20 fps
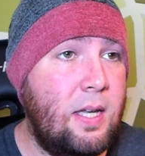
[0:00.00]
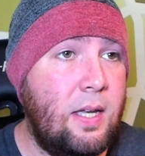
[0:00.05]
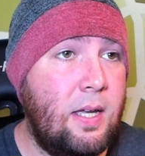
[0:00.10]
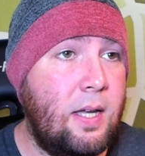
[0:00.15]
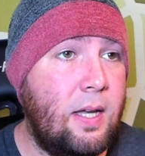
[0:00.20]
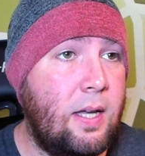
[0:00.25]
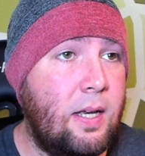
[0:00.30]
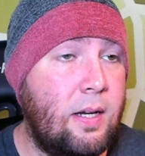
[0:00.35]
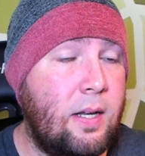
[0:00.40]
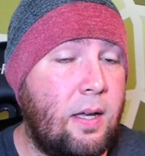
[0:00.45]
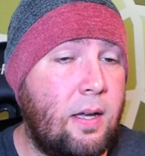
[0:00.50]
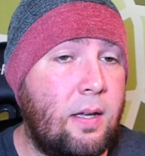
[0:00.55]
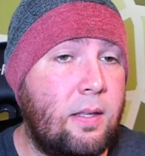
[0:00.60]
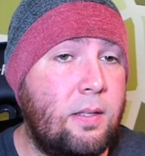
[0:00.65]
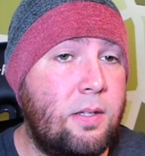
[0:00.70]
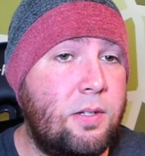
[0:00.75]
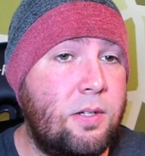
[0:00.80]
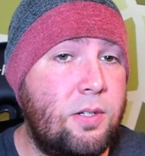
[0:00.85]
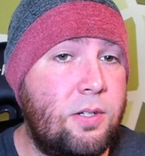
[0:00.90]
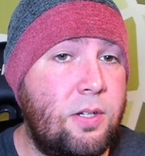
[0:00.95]
And uh,
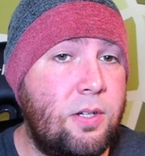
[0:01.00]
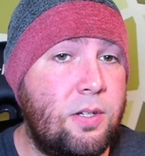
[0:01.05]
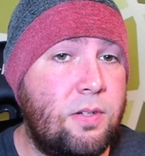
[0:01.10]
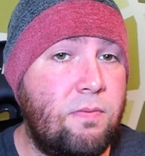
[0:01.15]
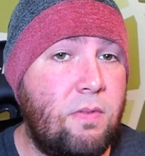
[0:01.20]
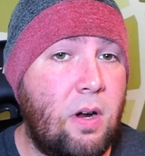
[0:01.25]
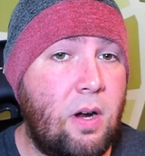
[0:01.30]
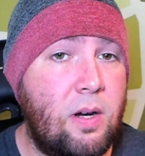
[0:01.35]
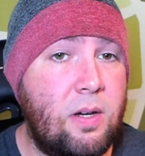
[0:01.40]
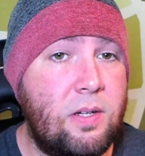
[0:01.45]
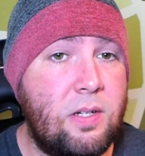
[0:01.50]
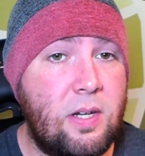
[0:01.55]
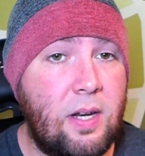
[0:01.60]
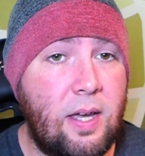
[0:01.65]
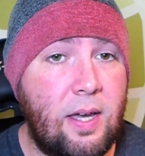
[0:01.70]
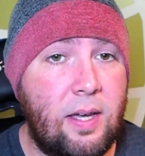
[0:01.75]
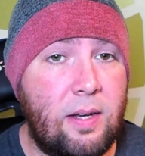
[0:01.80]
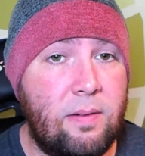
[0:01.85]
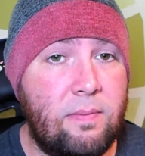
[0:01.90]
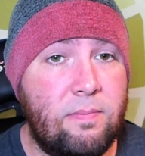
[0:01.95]
this is just very
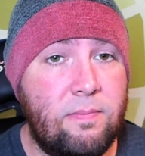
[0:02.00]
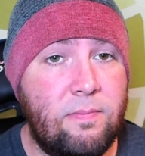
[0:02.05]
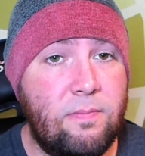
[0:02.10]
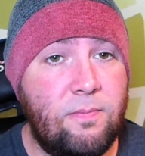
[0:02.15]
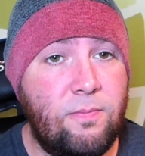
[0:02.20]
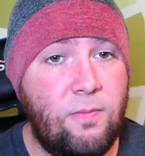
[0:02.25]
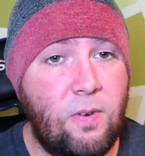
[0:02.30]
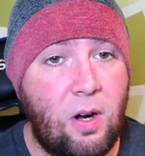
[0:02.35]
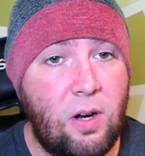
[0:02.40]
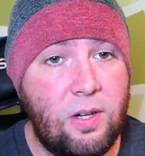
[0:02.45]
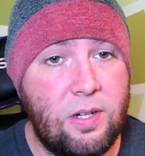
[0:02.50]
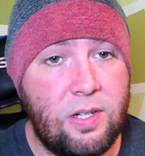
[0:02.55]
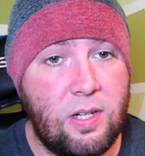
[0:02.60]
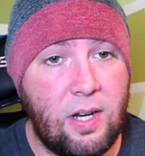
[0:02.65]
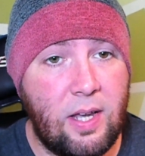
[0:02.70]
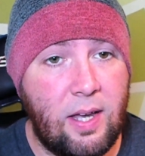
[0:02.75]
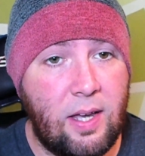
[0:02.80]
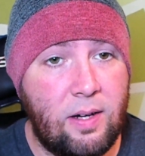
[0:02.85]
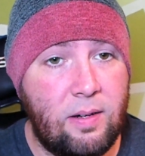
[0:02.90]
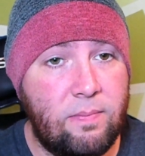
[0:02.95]
sad. Very
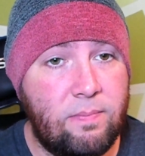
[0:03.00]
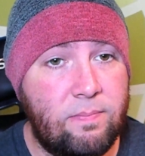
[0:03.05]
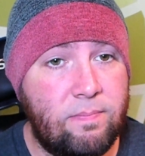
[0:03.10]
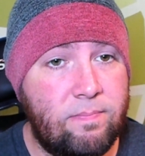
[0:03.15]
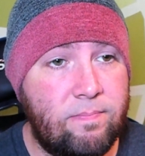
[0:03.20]
sad.